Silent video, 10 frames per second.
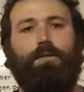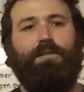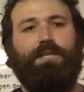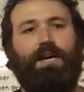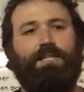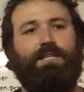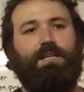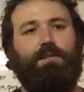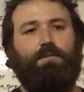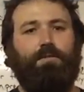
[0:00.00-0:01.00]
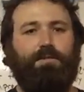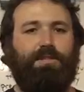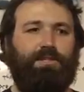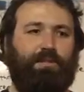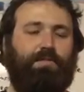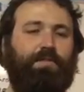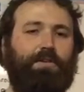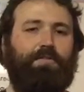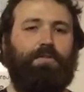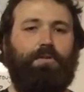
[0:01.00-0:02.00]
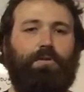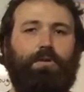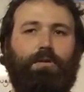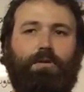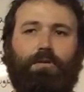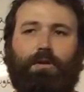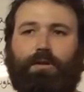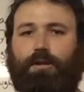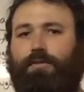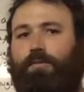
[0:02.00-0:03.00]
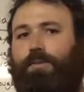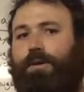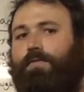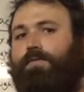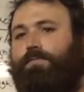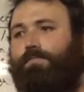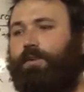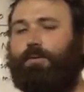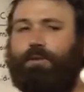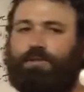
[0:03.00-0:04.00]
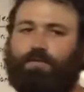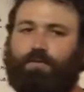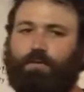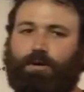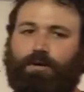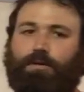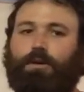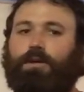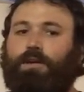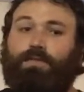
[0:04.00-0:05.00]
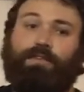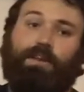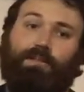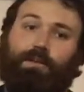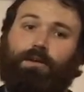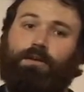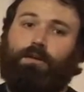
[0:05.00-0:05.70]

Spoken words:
These guys get essentially free food. They don't have to pay very much for it, if anything.